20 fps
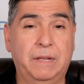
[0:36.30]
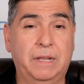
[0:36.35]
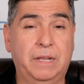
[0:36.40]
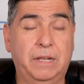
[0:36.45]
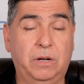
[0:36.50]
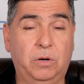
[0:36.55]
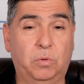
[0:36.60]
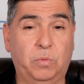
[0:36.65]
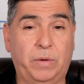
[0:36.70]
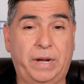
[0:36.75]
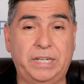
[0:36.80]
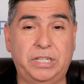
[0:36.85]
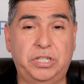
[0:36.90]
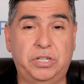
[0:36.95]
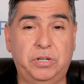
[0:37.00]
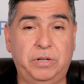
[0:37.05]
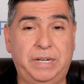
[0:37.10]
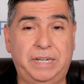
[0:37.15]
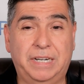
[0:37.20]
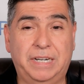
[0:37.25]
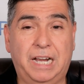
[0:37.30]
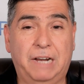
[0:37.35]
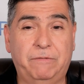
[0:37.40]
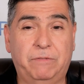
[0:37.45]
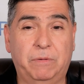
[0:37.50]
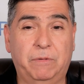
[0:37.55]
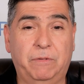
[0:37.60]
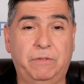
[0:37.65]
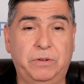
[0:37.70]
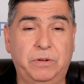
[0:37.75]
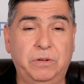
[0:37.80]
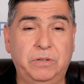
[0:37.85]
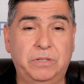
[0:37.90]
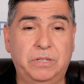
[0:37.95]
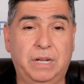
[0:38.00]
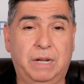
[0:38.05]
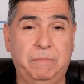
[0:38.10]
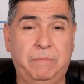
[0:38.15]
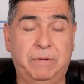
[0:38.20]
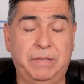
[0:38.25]
Great shooting night for
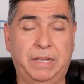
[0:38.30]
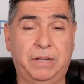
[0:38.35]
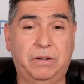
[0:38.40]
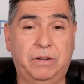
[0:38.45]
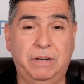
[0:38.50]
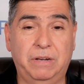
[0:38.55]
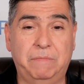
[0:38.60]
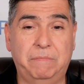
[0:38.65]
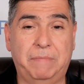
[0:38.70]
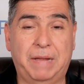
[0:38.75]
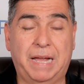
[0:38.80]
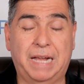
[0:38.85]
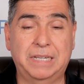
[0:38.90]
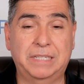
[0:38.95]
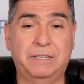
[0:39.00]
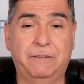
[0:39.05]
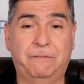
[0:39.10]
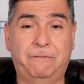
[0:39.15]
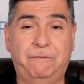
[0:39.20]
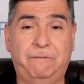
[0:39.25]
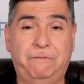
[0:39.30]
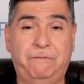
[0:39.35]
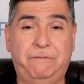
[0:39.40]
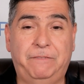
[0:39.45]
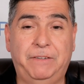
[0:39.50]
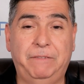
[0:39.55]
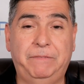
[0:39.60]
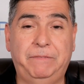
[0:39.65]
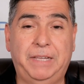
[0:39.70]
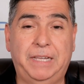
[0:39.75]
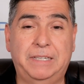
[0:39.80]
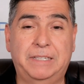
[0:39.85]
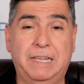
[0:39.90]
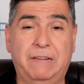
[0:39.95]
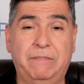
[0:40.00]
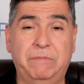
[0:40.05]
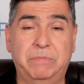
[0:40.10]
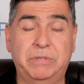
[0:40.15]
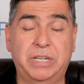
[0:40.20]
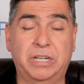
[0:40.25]
Utah, but they couldn't match the
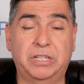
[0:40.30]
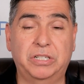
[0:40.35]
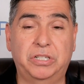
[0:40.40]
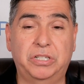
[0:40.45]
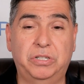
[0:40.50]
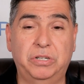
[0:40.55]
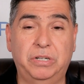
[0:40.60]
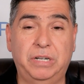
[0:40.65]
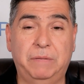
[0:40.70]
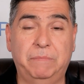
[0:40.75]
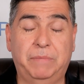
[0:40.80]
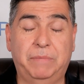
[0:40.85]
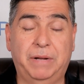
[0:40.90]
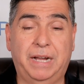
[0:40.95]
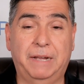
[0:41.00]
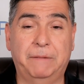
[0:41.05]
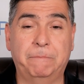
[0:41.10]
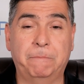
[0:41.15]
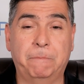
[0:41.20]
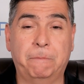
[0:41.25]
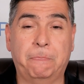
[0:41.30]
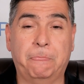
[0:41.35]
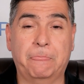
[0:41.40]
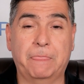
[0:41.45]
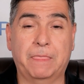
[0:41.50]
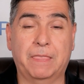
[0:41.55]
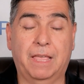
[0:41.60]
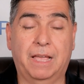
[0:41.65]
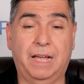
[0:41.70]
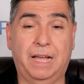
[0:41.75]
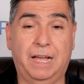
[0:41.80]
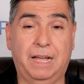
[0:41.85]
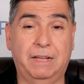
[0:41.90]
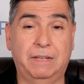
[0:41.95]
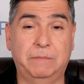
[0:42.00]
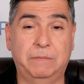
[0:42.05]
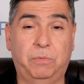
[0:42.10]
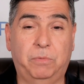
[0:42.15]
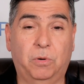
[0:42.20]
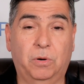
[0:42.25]
57% shooting by uh,
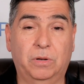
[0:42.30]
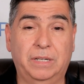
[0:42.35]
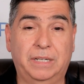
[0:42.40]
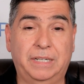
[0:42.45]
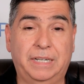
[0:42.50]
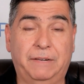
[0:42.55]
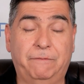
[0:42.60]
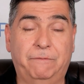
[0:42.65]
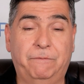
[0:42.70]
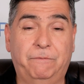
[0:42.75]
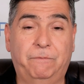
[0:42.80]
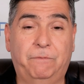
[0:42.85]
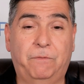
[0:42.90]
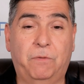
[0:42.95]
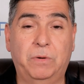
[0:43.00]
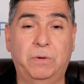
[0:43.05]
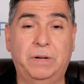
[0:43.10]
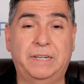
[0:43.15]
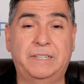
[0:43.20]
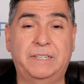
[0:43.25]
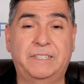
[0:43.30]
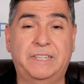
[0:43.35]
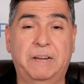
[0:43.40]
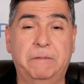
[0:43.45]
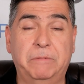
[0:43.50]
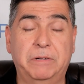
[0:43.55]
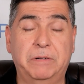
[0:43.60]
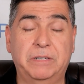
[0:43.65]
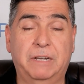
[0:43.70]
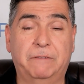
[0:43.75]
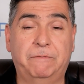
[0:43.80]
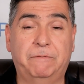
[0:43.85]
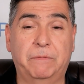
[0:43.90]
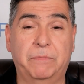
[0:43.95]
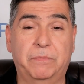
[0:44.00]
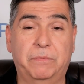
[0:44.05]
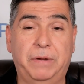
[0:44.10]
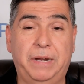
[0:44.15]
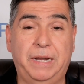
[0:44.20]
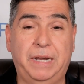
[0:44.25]
Portland and 47% from
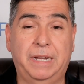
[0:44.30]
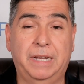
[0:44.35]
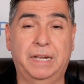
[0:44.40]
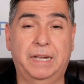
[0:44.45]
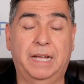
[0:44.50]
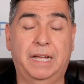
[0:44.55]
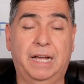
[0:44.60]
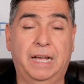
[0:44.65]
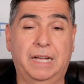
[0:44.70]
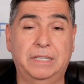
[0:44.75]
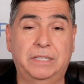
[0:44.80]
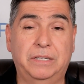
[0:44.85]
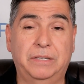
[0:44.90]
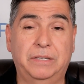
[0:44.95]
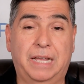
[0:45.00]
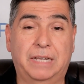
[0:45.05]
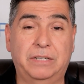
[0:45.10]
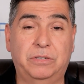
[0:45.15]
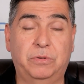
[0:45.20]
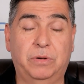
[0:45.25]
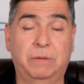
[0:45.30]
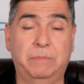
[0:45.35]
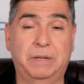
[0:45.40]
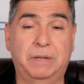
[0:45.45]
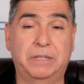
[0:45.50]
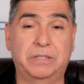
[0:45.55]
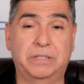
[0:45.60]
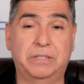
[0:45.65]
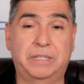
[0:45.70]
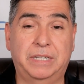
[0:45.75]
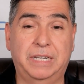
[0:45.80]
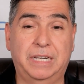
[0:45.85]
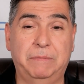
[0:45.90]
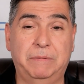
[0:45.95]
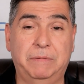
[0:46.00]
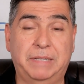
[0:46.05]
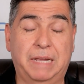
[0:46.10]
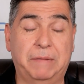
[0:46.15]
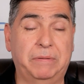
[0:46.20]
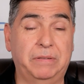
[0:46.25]
three uh, to that Trailblazer team.
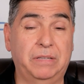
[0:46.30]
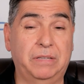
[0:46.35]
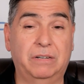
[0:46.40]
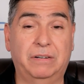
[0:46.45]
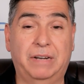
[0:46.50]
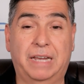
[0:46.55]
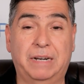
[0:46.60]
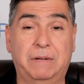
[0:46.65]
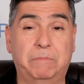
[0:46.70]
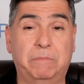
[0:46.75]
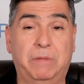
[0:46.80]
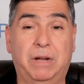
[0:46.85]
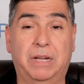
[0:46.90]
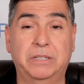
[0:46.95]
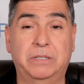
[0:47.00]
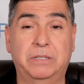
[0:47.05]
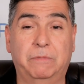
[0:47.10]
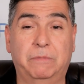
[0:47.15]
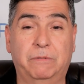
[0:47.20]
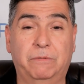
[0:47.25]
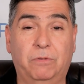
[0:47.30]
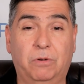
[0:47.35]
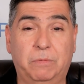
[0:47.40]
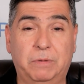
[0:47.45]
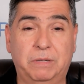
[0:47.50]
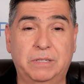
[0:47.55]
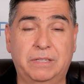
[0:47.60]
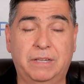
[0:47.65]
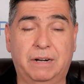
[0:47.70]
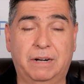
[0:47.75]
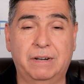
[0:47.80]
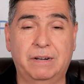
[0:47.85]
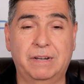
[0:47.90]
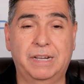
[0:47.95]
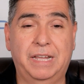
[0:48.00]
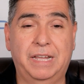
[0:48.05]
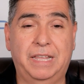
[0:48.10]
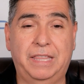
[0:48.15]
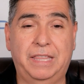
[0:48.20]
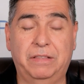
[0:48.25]
And Damian Lillard had a monster performance there.
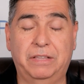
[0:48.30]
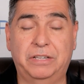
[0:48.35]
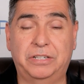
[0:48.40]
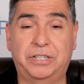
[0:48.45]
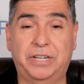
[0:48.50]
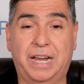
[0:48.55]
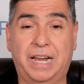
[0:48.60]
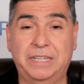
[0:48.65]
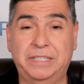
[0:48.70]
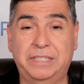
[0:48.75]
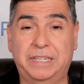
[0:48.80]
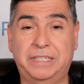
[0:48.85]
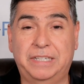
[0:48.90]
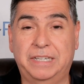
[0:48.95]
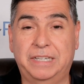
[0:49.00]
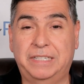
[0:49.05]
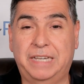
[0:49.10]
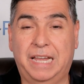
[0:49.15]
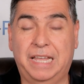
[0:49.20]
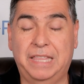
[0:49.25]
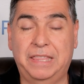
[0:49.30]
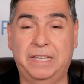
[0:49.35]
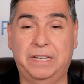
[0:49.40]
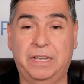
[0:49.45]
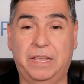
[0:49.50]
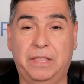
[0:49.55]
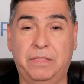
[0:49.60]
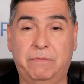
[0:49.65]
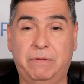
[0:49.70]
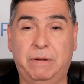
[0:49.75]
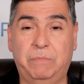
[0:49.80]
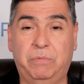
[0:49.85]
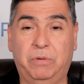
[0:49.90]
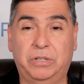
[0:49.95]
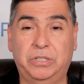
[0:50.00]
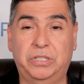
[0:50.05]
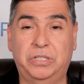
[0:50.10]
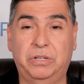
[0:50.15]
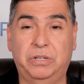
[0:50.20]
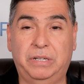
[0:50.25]
Now the Jazz they sit 10th in
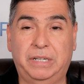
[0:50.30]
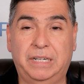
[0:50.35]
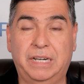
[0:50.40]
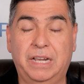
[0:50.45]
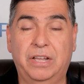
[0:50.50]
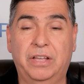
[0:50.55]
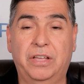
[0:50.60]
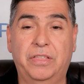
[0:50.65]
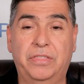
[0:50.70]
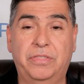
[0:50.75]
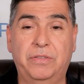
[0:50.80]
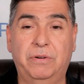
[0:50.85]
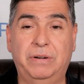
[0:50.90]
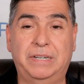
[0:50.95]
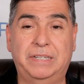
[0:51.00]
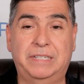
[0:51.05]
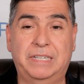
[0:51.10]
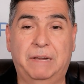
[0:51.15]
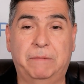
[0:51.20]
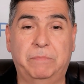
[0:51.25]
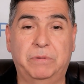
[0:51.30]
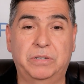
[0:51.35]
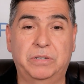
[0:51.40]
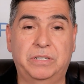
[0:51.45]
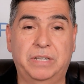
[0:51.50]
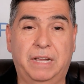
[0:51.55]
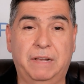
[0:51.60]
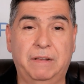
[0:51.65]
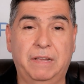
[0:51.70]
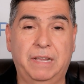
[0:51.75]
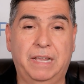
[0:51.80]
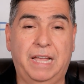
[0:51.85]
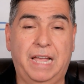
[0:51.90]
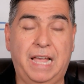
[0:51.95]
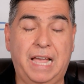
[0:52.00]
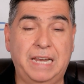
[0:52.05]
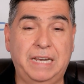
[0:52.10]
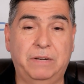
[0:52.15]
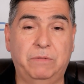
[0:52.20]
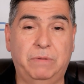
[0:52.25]
three-point shooting, 37%
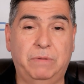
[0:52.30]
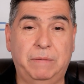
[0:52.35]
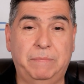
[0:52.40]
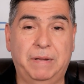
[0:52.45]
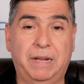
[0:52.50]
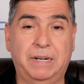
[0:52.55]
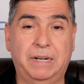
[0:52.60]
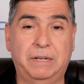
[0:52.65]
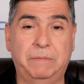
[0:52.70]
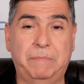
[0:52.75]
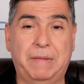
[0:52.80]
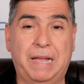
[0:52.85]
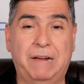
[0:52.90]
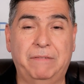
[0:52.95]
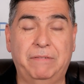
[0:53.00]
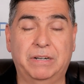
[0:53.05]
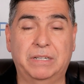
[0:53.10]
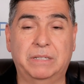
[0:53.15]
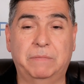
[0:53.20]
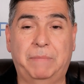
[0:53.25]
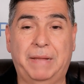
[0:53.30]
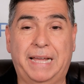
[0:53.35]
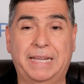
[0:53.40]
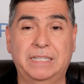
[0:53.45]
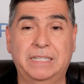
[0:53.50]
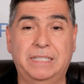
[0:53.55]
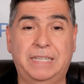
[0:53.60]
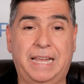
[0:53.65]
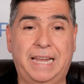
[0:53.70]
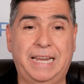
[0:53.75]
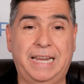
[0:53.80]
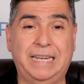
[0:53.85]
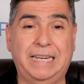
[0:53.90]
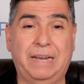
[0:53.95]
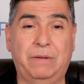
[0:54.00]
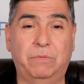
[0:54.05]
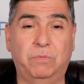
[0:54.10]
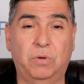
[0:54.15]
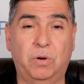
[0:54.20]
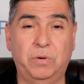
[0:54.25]
and in rebounding. Mavericks passed eight
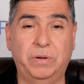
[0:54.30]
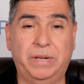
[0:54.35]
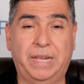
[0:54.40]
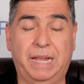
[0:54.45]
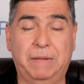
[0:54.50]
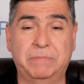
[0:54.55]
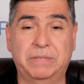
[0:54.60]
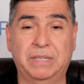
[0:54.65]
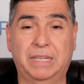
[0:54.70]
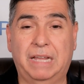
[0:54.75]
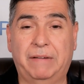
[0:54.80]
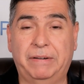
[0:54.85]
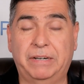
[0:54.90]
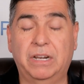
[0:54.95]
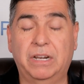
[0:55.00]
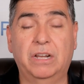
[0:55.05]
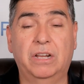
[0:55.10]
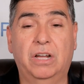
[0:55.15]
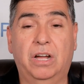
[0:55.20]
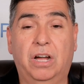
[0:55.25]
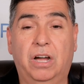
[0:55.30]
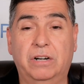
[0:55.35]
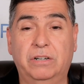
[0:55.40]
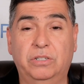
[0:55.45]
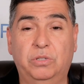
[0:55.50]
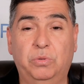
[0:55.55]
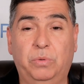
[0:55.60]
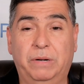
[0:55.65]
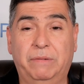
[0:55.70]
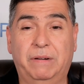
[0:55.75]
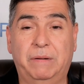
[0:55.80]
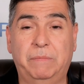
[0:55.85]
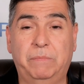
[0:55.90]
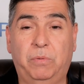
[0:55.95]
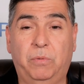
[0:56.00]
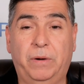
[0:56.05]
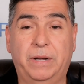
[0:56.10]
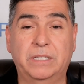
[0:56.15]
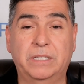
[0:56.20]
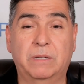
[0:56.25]
road games, allowing 121
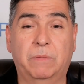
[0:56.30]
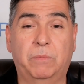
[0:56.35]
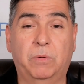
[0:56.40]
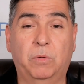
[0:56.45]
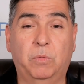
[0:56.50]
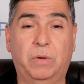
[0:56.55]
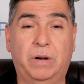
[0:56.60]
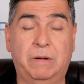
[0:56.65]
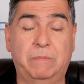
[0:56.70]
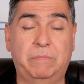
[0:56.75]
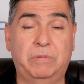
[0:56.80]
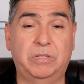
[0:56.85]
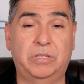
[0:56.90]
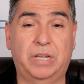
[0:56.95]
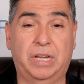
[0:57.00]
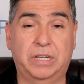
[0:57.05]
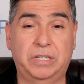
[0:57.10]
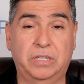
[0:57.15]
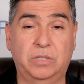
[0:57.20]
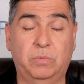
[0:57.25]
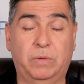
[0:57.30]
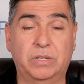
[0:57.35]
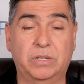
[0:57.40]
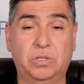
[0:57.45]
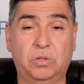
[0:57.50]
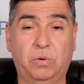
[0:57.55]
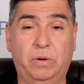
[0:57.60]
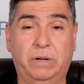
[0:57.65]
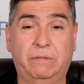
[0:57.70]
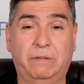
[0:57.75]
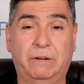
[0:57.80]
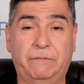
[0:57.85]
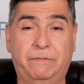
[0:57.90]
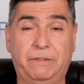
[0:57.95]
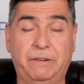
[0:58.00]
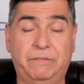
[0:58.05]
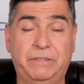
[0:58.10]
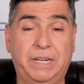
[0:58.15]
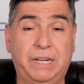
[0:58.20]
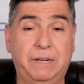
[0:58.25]
points per 100 possessions while scoring
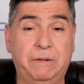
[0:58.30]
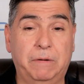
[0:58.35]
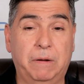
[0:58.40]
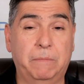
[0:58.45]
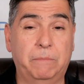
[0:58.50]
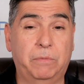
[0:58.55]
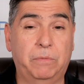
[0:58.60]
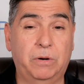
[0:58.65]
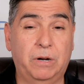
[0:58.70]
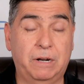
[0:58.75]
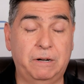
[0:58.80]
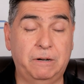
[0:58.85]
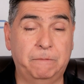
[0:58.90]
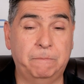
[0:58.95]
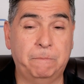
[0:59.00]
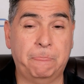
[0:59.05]
115 per 100.